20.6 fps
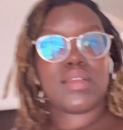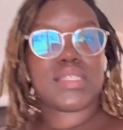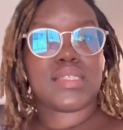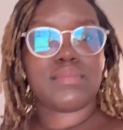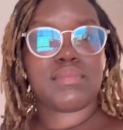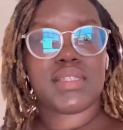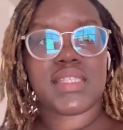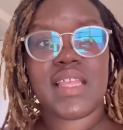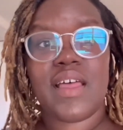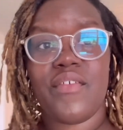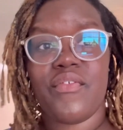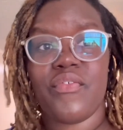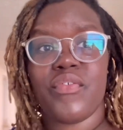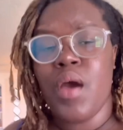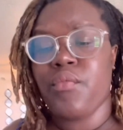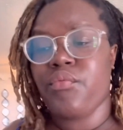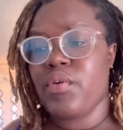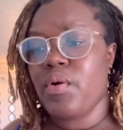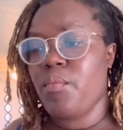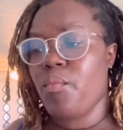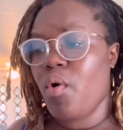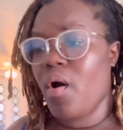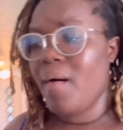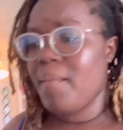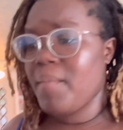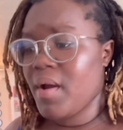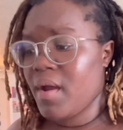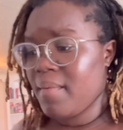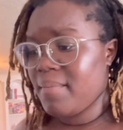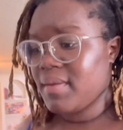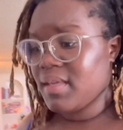some stuff from
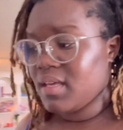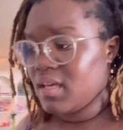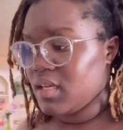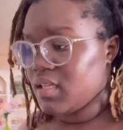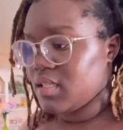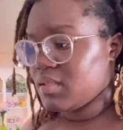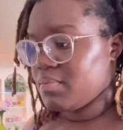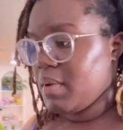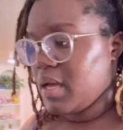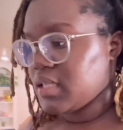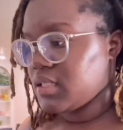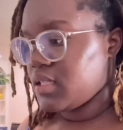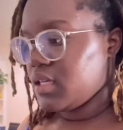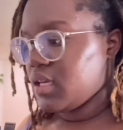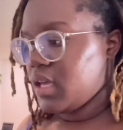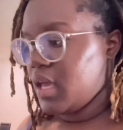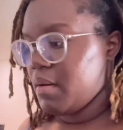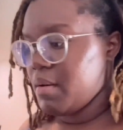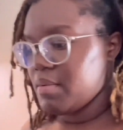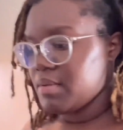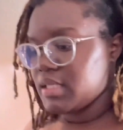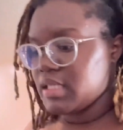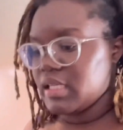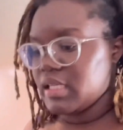Walmart because my shit came to